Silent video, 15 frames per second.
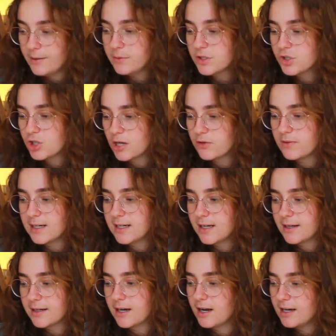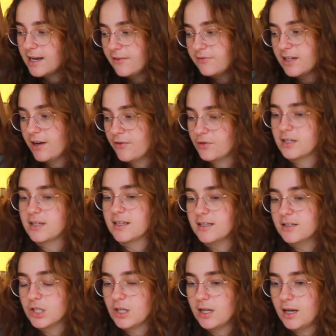was generally like, I left
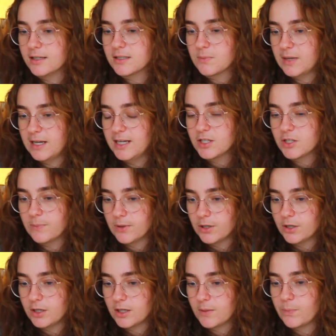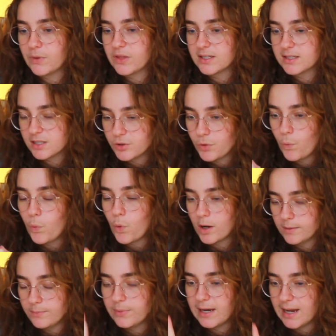everything to the last minute to book, but this is the
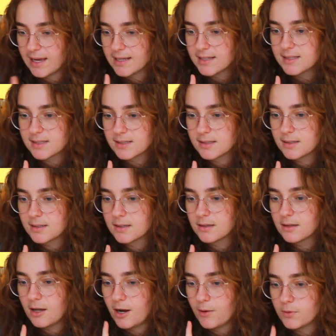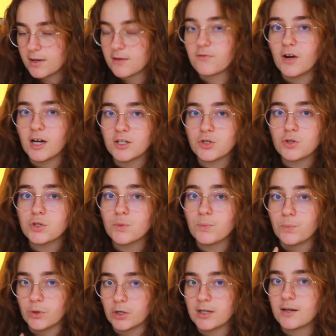one place that I would advise you to
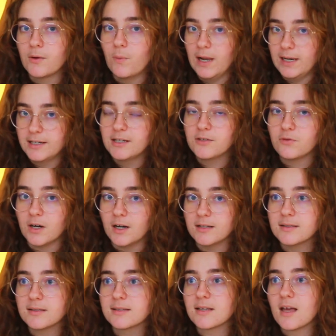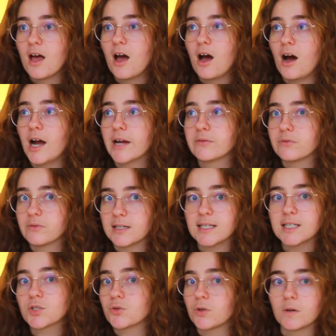book well in advance. I
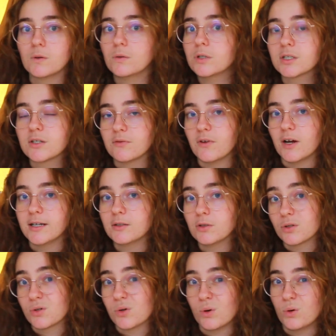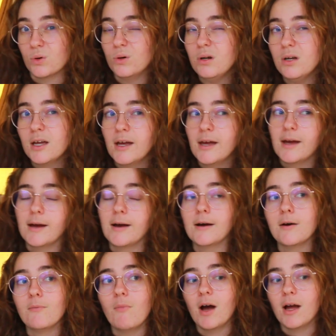really struggled to find a tour.
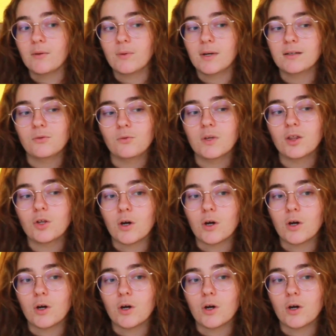I went with